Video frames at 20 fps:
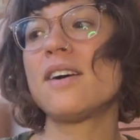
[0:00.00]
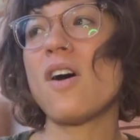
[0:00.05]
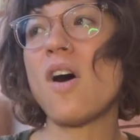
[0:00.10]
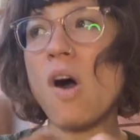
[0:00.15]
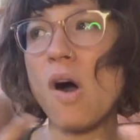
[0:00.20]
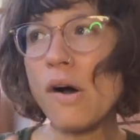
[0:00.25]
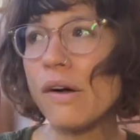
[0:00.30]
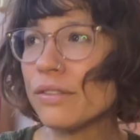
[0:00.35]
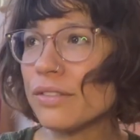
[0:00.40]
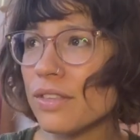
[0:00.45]

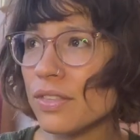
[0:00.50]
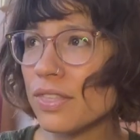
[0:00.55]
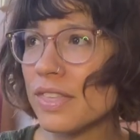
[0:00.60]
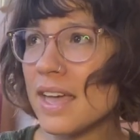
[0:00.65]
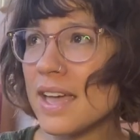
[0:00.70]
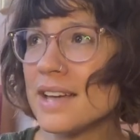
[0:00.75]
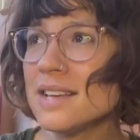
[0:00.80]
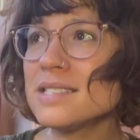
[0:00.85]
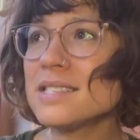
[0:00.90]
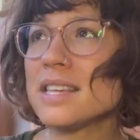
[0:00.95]
all the
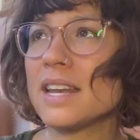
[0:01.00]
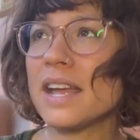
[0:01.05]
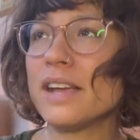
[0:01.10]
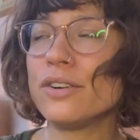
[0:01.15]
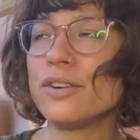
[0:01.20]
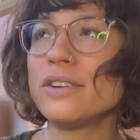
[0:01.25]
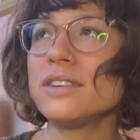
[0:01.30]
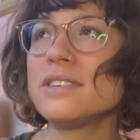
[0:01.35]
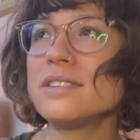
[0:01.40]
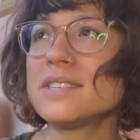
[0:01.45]
things that I
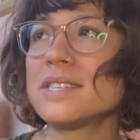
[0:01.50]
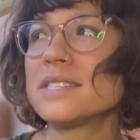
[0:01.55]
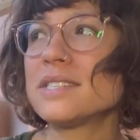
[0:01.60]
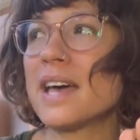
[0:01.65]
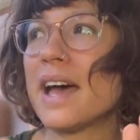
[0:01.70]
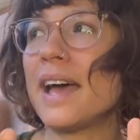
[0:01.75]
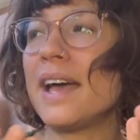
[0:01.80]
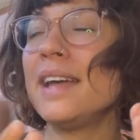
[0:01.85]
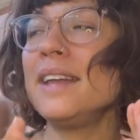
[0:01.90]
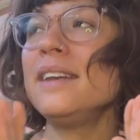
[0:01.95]
couldn't
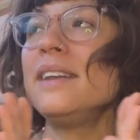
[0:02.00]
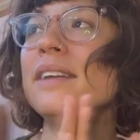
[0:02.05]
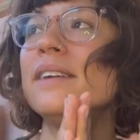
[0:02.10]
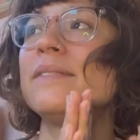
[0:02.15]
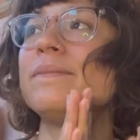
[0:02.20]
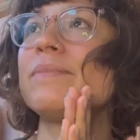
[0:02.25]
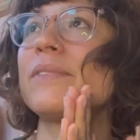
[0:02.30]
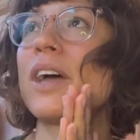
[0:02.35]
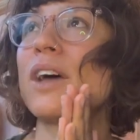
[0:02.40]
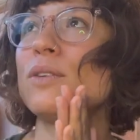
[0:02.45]
decide
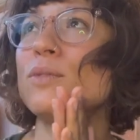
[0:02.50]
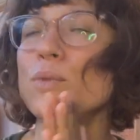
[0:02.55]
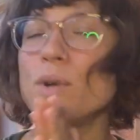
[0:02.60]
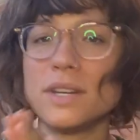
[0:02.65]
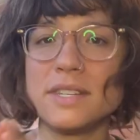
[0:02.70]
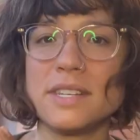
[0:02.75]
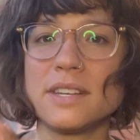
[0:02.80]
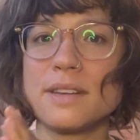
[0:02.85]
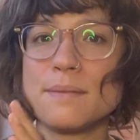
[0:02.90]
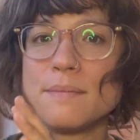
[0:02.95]
on
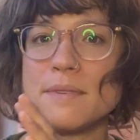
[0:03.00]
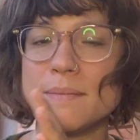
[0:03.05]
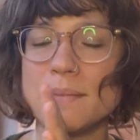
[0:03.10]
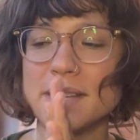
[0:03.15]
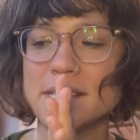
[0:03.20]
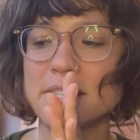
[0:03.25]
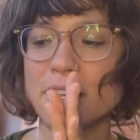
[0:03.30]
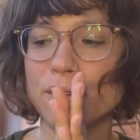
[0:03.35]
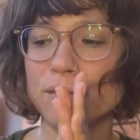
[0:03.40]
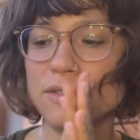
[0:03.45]
what to commit
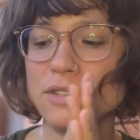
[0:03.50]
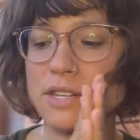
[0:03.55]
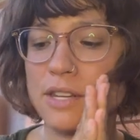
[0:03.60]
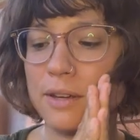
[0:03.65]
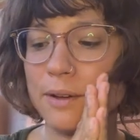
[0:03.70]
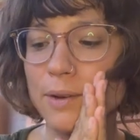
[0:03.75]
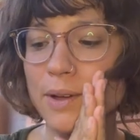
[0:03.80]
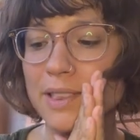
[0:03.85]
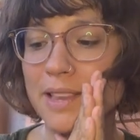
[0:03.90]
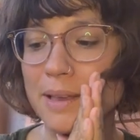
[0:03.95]
myself
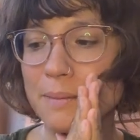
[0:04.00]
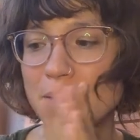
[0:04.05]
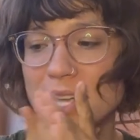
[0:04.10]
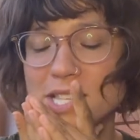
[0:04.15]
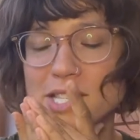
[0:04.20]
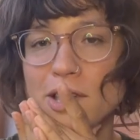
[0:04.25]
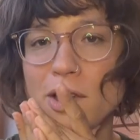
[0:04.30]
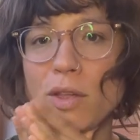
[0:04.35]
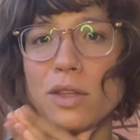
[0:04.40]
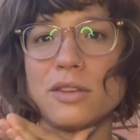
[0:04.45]
to. And then my
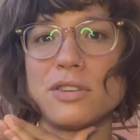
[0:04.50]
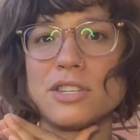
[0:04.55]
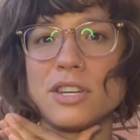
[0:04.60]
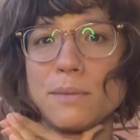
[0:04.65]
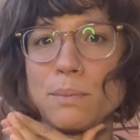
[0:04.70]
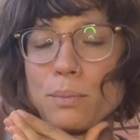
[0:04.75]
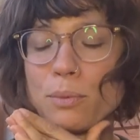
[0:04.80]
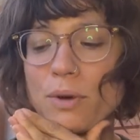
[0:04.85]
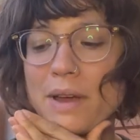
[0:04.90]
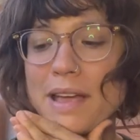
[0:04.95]

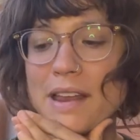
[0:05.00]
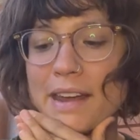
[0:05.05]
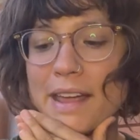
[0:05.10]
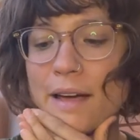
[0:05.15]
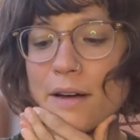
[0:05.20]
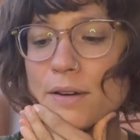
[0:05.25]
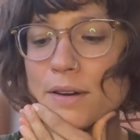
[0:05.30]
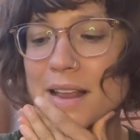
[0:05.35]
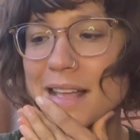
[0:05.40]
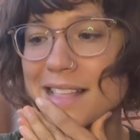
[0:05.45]
scholarship ran
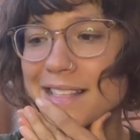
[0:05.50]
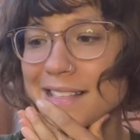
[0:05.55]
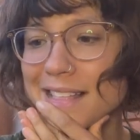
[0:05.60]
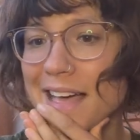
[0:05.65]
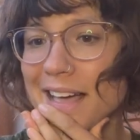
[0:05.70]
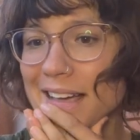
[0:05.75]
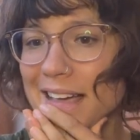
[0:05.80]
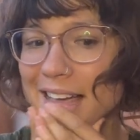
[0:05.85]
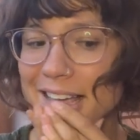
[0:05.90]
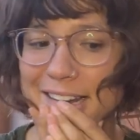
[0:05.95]
out and
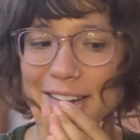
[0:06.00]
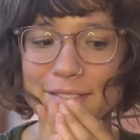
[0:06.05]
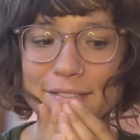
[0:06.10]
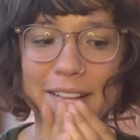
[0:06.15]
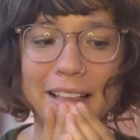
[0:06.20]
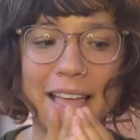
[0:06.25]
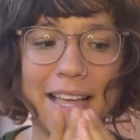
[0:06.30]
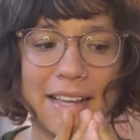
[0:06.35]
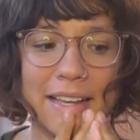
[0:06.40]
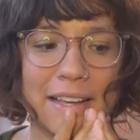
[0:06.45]
that kind of
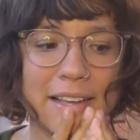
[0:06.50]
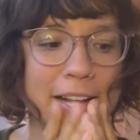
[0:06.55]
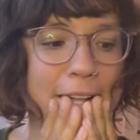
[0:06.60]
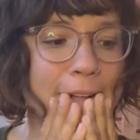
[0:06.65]
like,